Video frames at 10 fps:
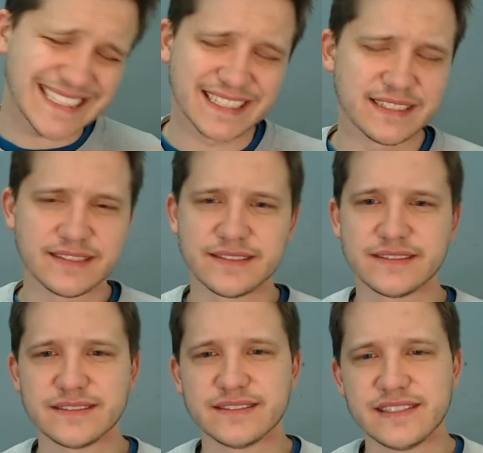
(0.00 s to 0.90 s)
Ah
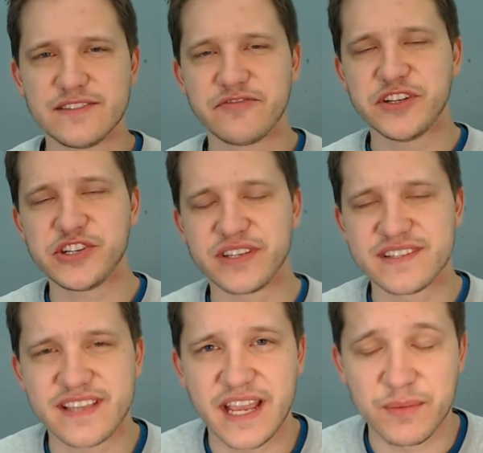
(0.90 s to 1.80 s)
these phishing
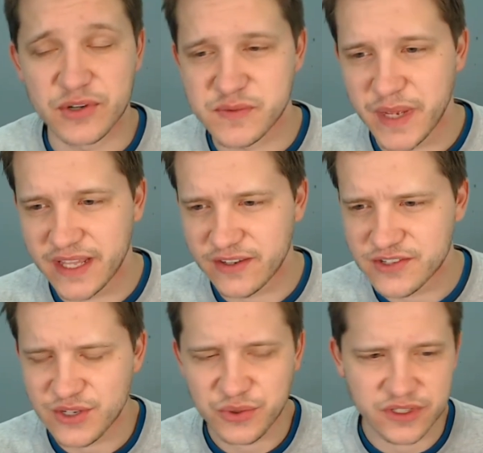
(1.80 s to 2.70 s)
scammers, man, they're
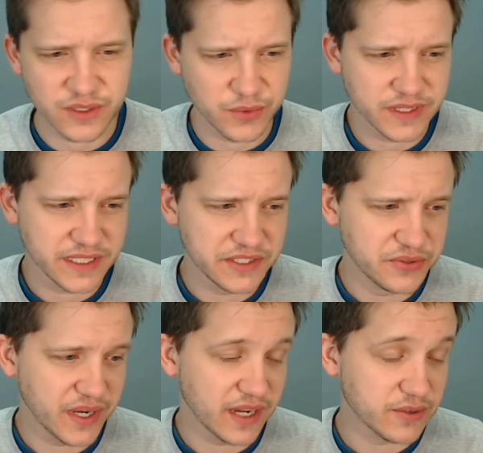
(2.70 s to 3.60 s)
so good at what they
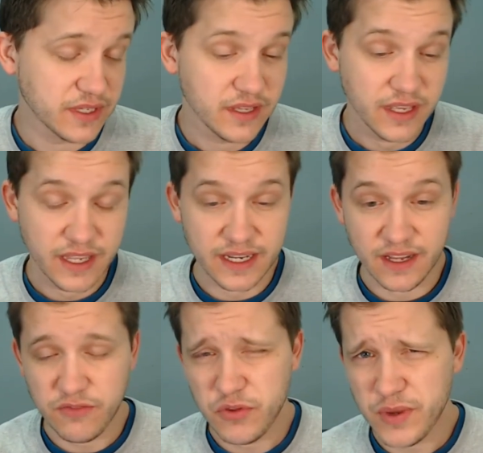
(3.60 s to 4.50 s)
do now. And
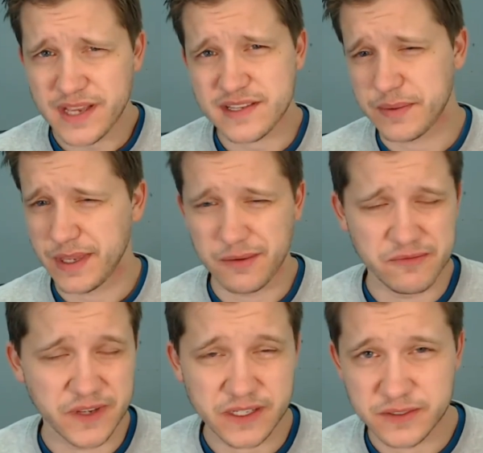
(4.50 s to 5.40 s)
if you guys
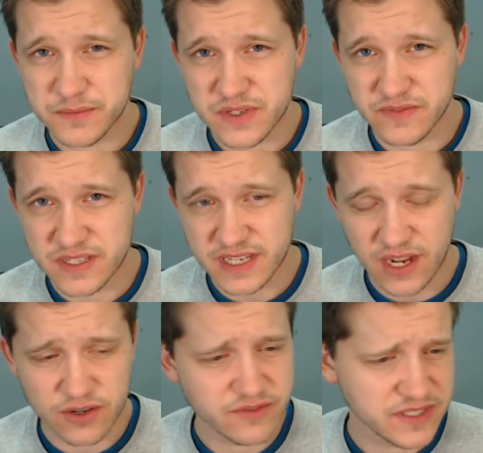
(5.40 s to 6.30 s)
become victims of this
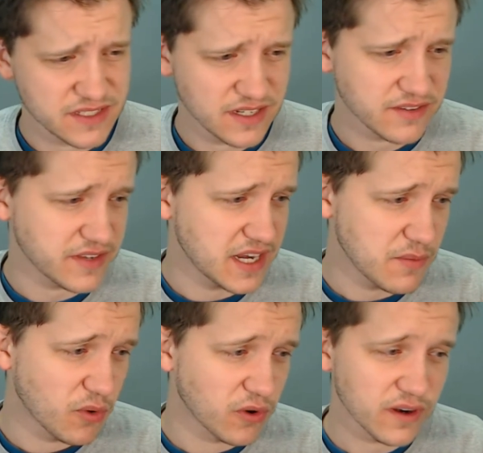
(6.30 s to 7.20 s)
counterfeit stuff
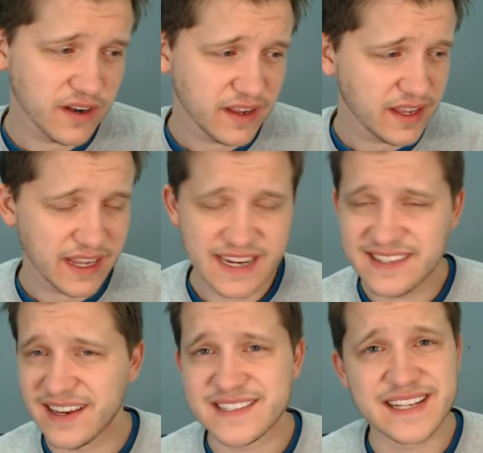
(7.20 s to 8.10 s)
anymore,
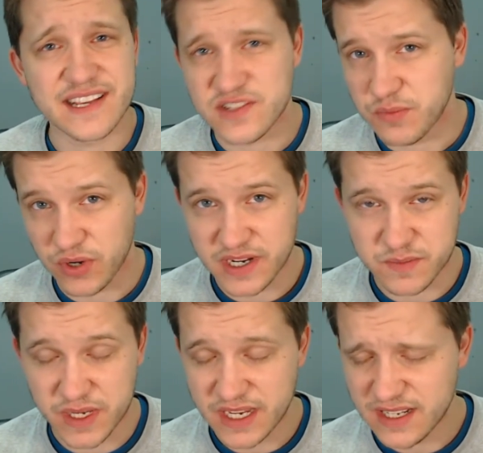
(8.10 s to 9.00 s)
it does not
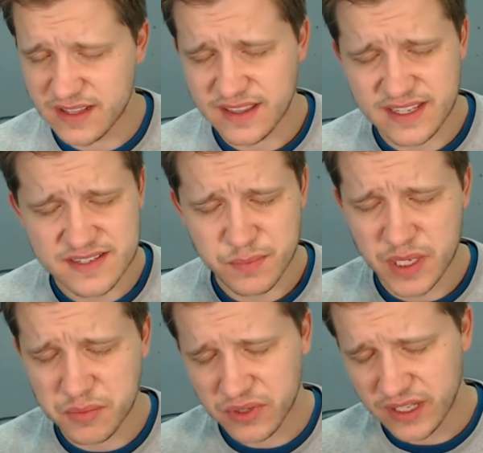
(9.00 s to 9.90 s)
surprise me. It, these
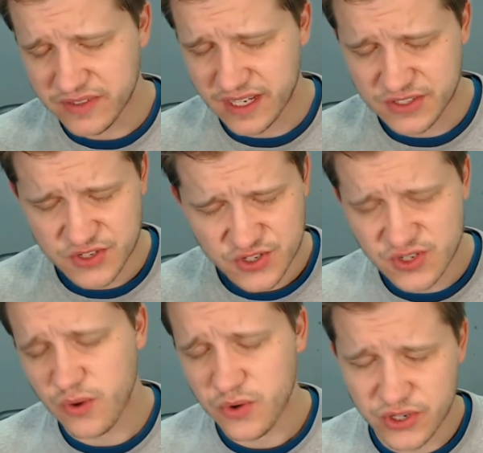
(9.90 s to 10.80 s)
people have gotten
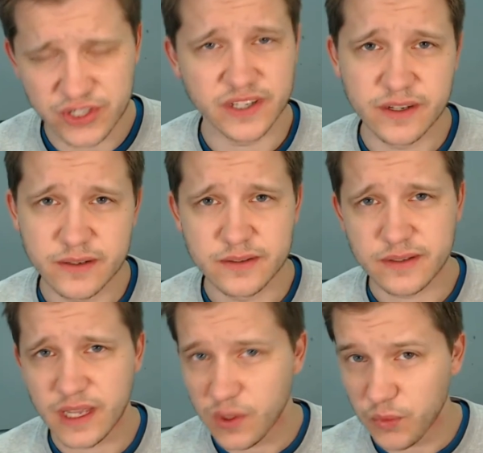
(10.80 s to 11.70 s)
so good
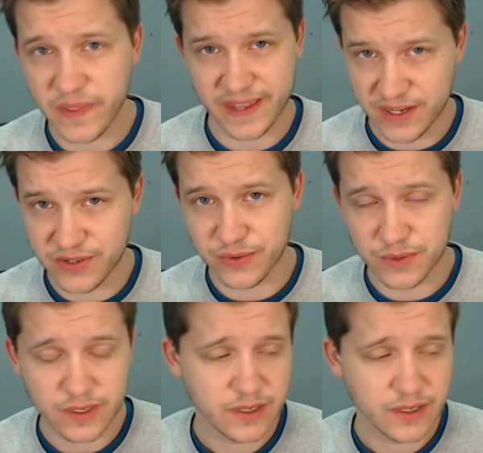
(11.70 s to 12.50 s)
at what they do.